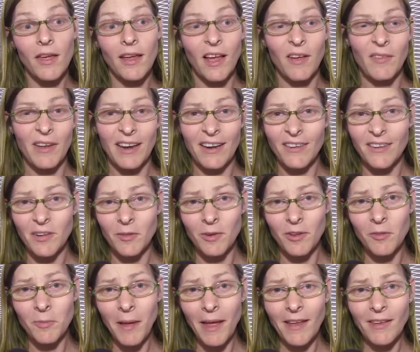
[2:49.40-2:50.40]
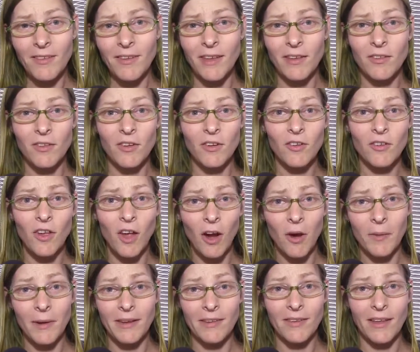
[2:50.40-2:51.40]
galvanic skin response sensors,
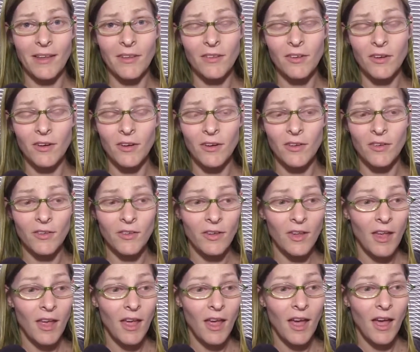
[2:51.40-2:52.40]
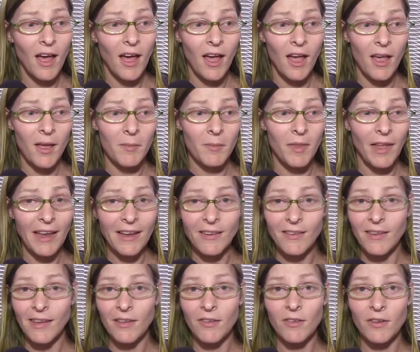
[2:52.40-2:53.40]
heart rate sensors, light
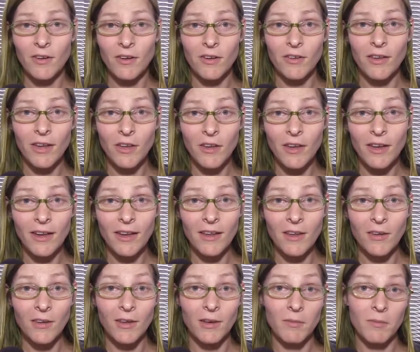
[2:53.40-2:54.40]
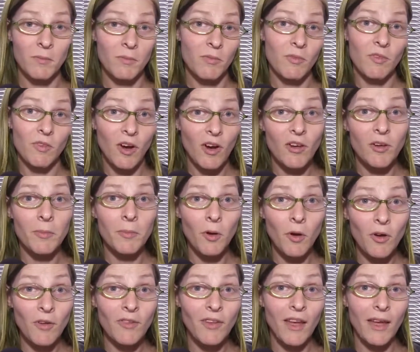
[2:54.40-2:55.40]
sensors, and you can start to
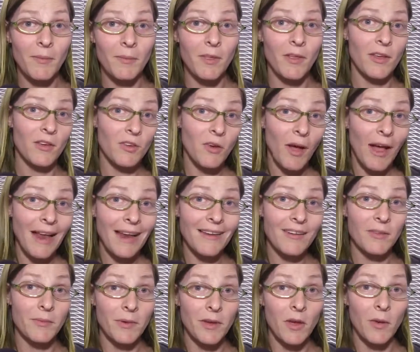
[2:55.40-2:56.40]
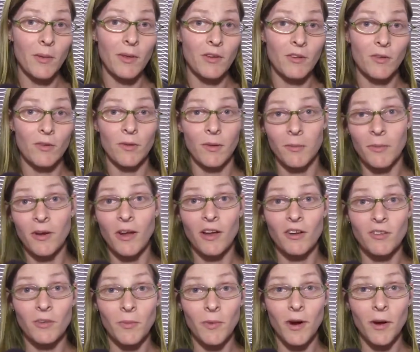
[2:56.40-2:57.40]
prototype the electronics that would go into a
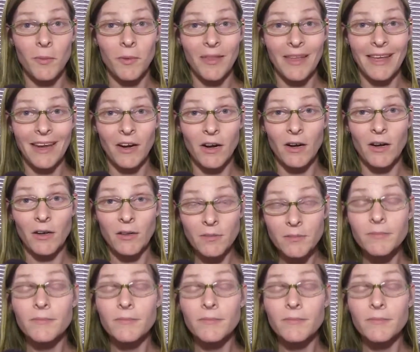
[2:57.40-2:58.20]
production wearable later.